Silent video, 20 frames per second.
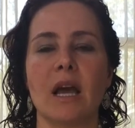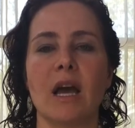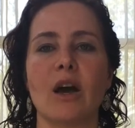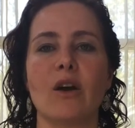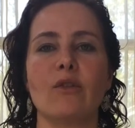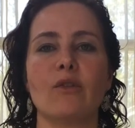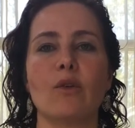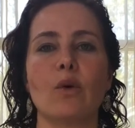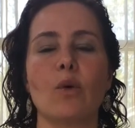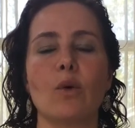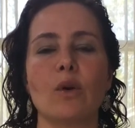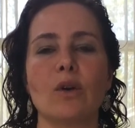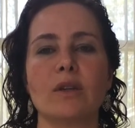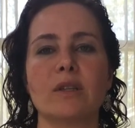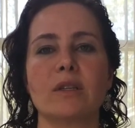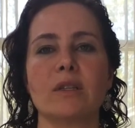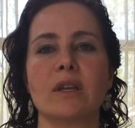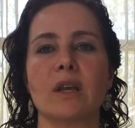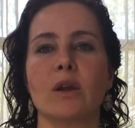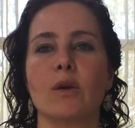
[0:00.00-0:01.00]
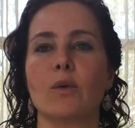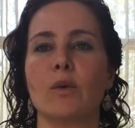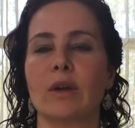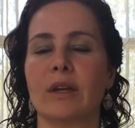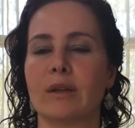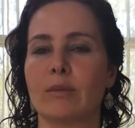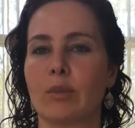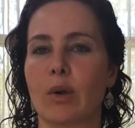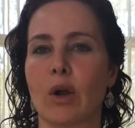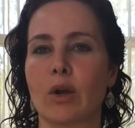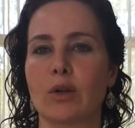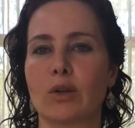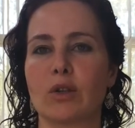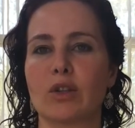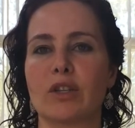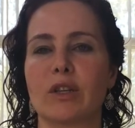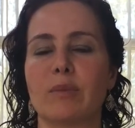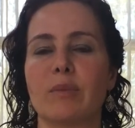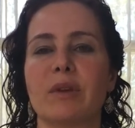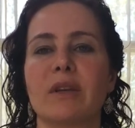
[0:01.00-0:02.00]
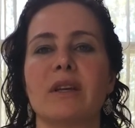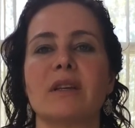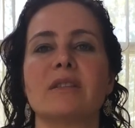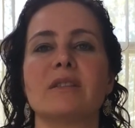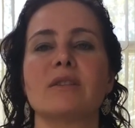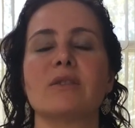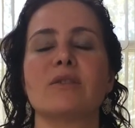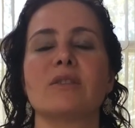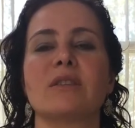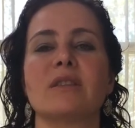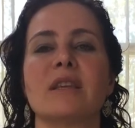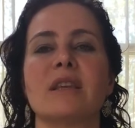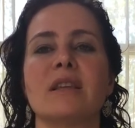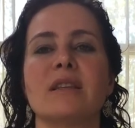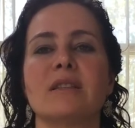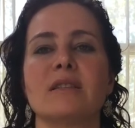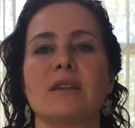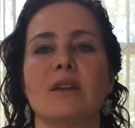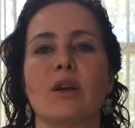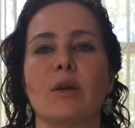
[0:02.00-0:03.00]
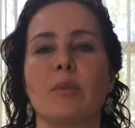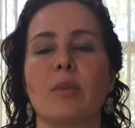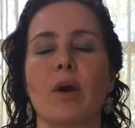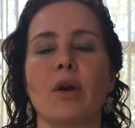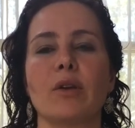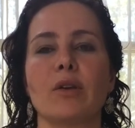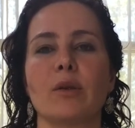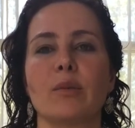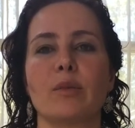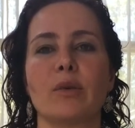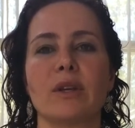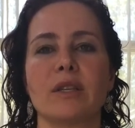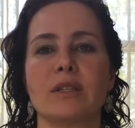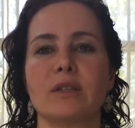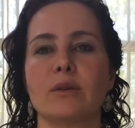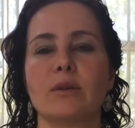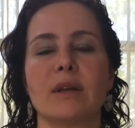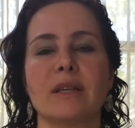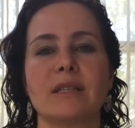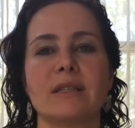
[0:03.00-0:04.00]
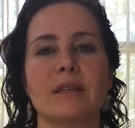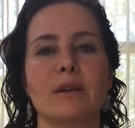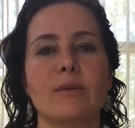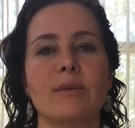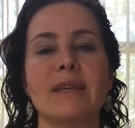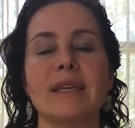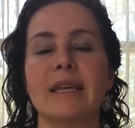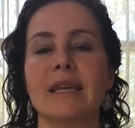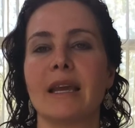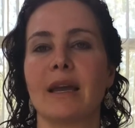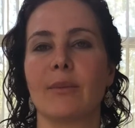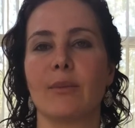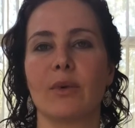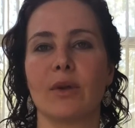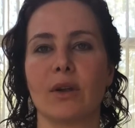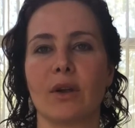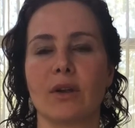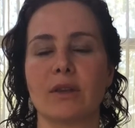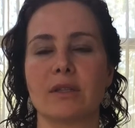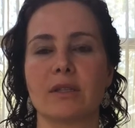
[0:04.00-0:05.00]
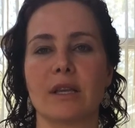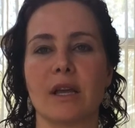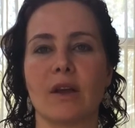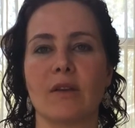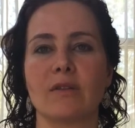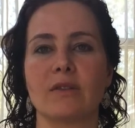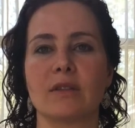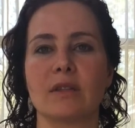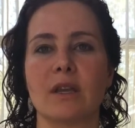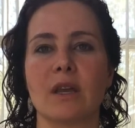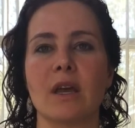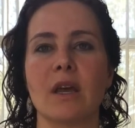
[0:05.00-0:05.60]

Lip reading: Of course, we're in partnership because there's things that our partner brings to us that we can't bring ourselves.